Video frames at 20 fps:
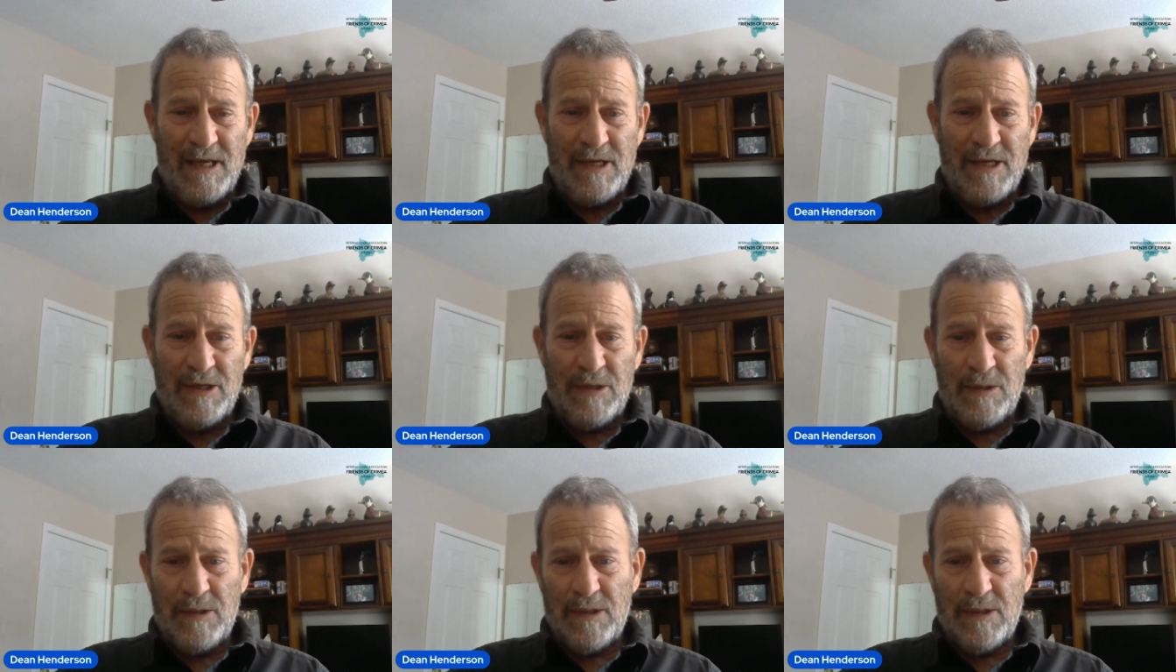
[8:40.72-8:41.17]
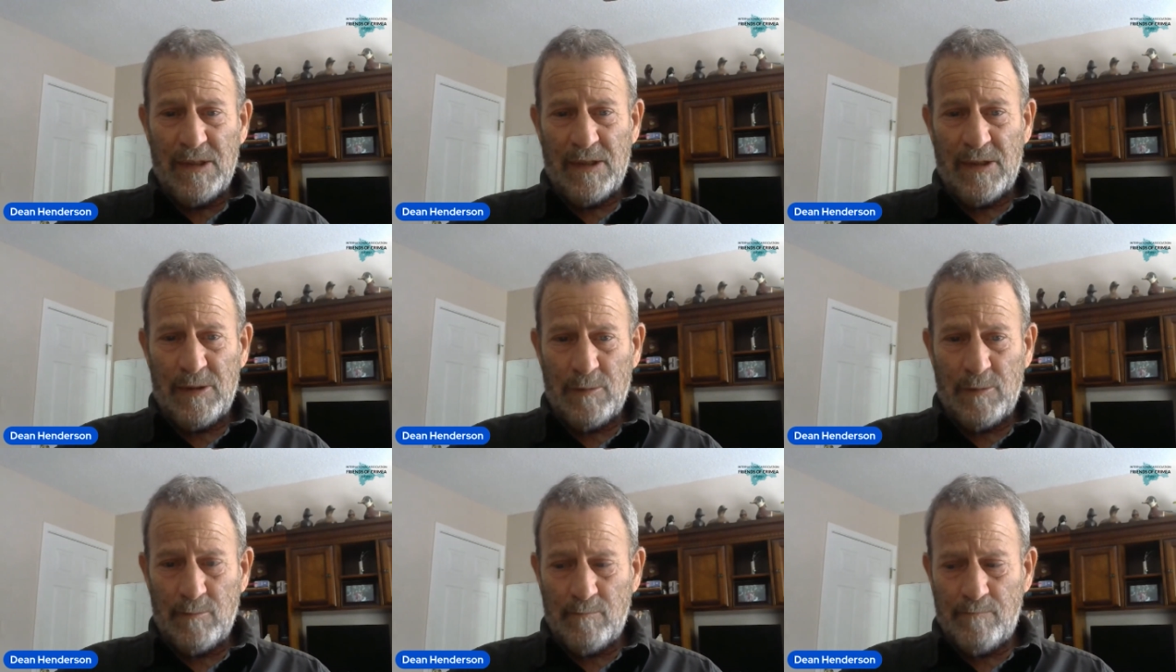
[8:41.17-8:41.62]
and
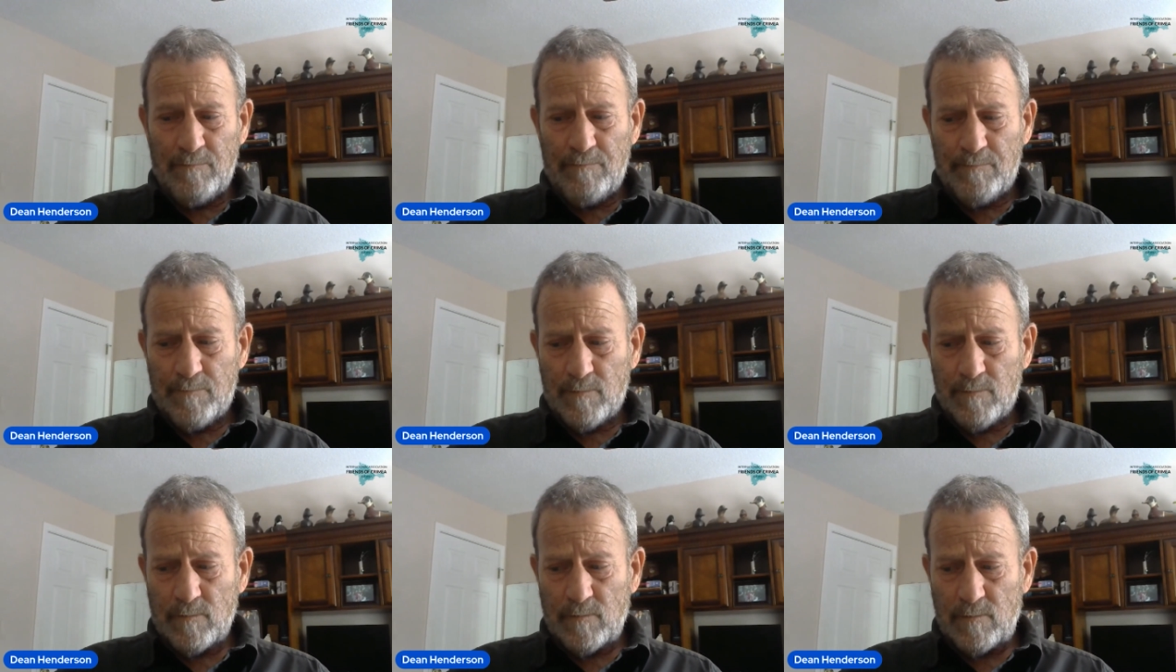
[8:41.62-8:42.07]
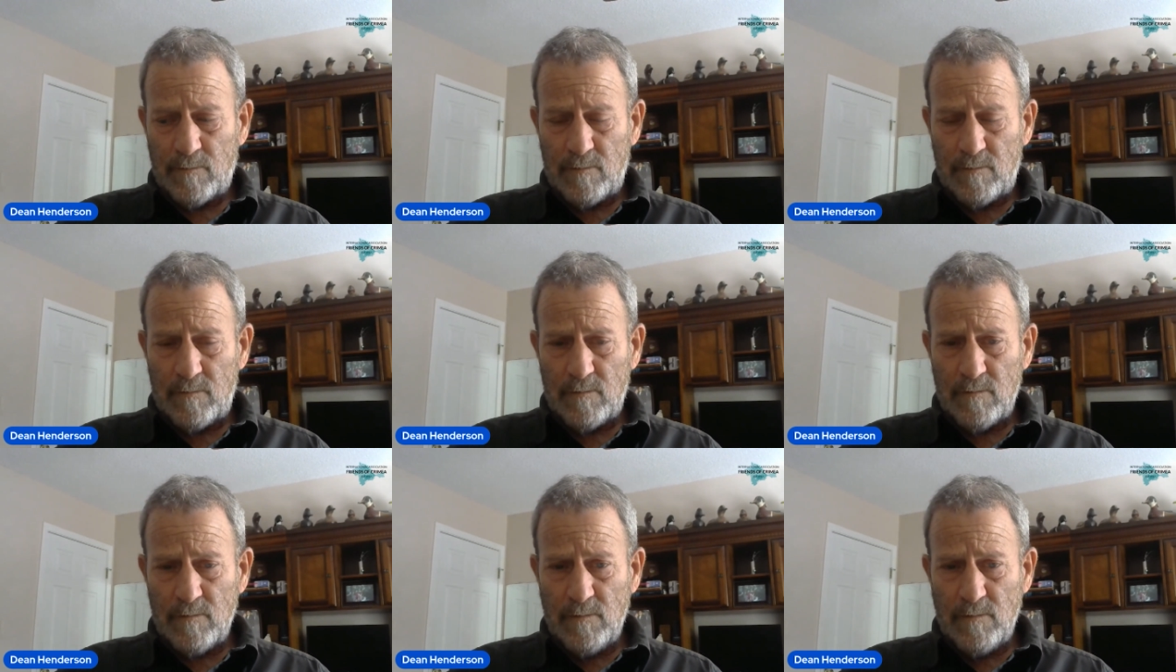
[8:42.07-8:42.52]
um,
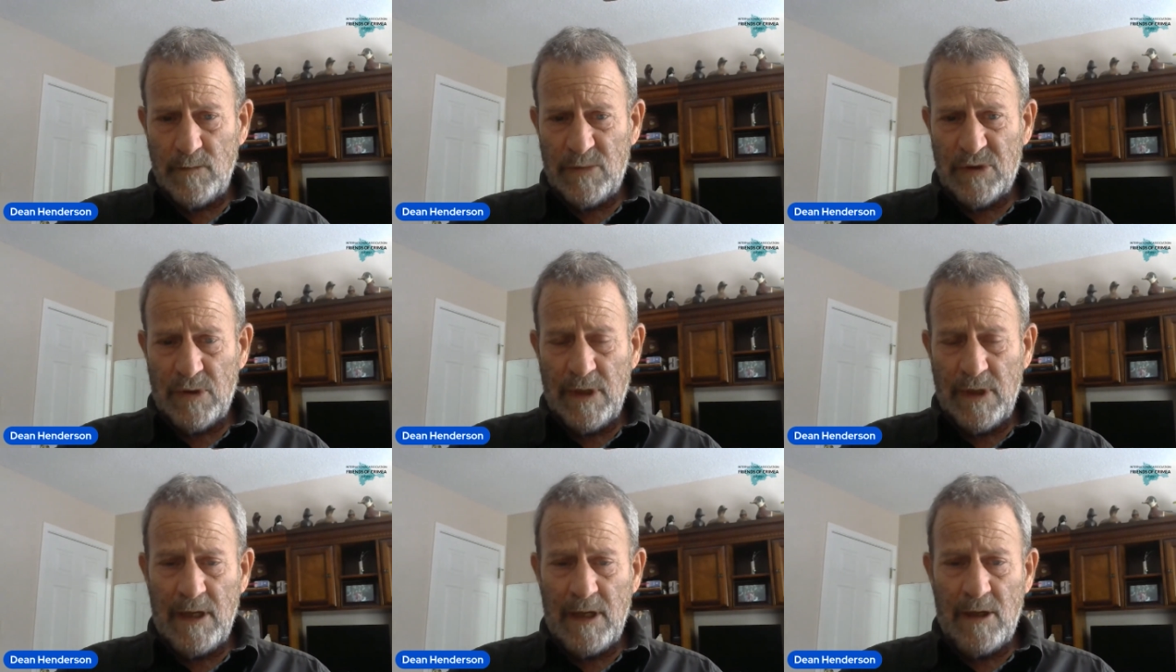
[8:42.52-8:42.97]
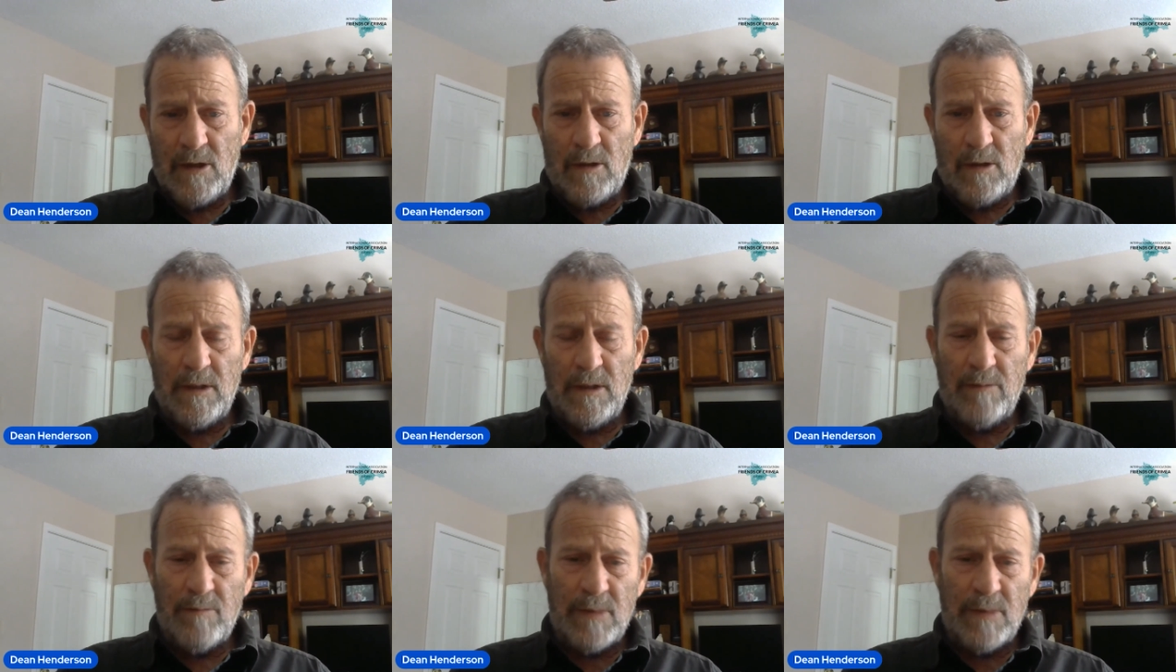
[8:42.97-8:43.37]
so now,